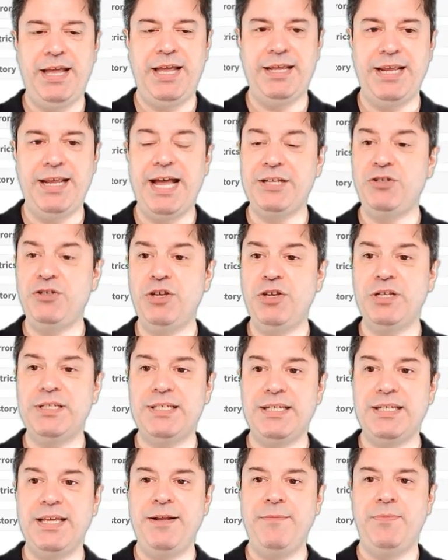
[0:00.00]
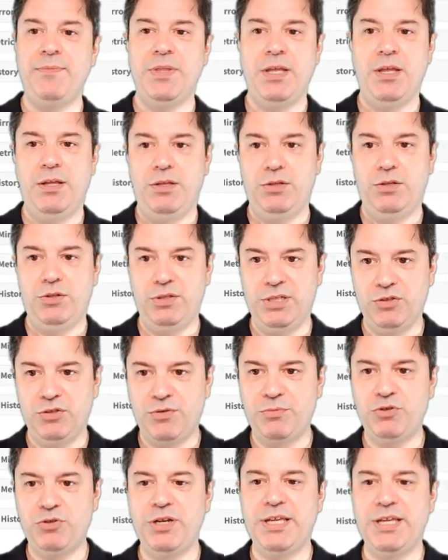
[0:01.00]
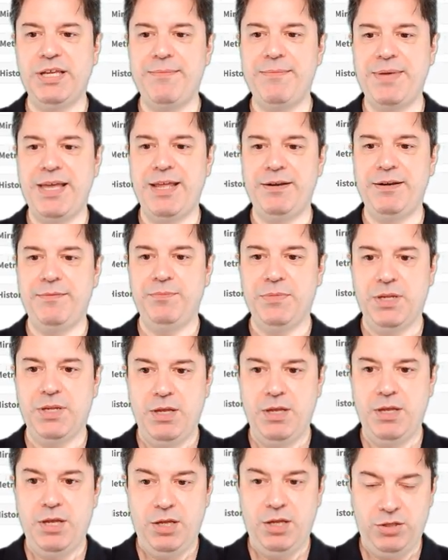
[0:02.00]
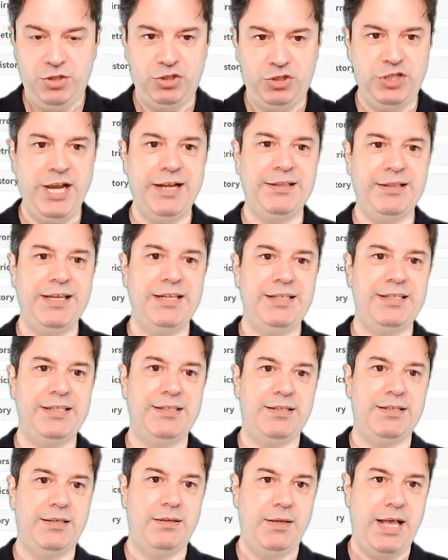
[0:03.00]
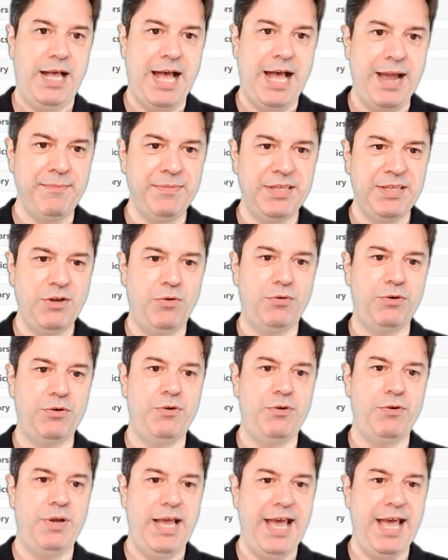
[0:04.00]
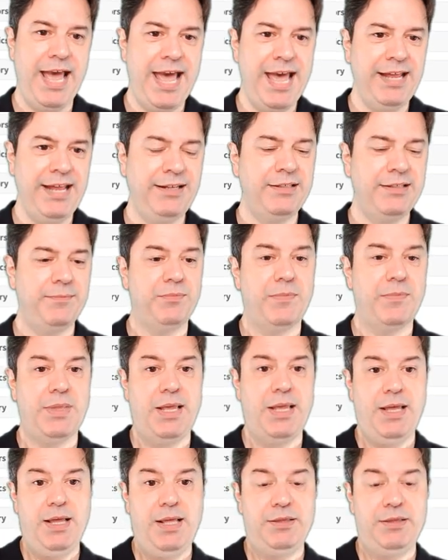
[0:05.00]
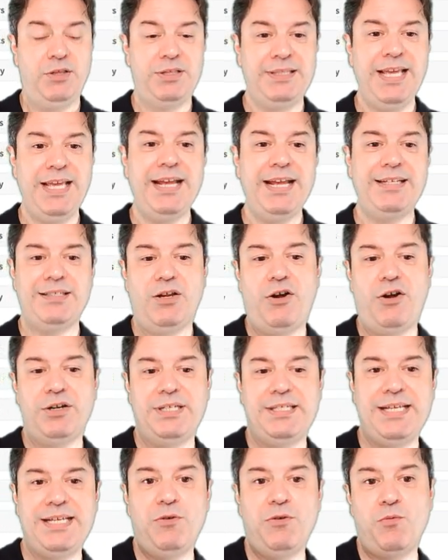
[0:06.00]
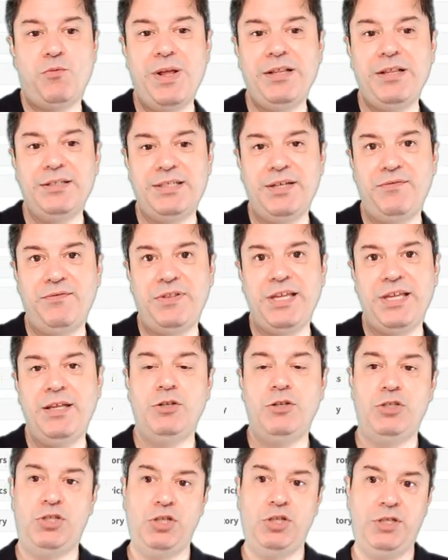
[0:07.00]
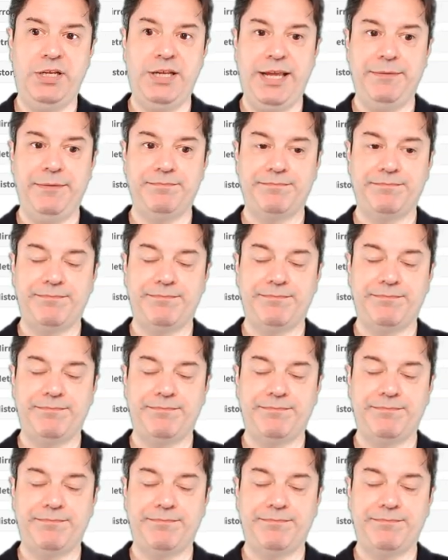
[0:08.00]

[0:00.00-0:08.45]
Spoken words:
And as you can see, the description came in, the checklist, I'm the owner, and the dates are set relatively to today.